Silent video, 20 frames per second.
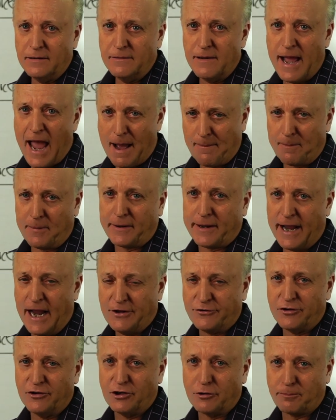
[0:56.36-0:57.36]

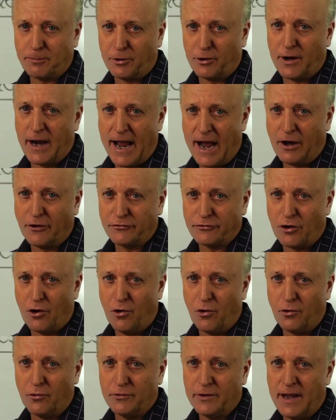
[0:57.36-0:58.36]
applications per
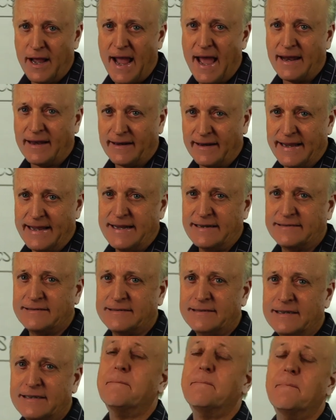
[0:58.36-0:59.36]
household, at
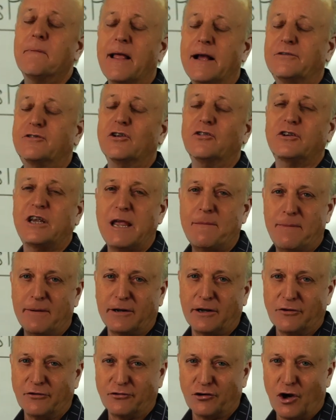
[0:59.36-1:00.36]
least, let's just keep
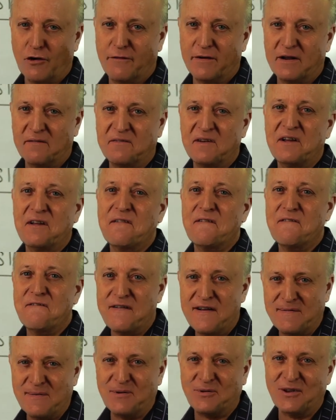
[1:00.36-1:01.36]
it conservative,
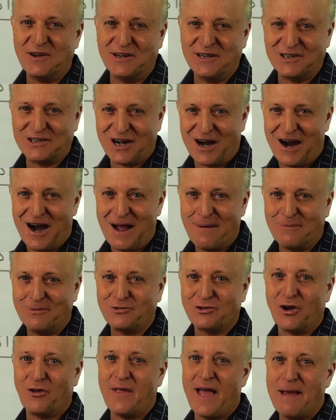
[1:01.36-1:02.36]
50% of the time.
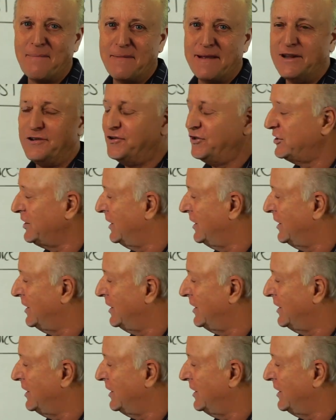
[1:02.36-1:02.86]
So that means you're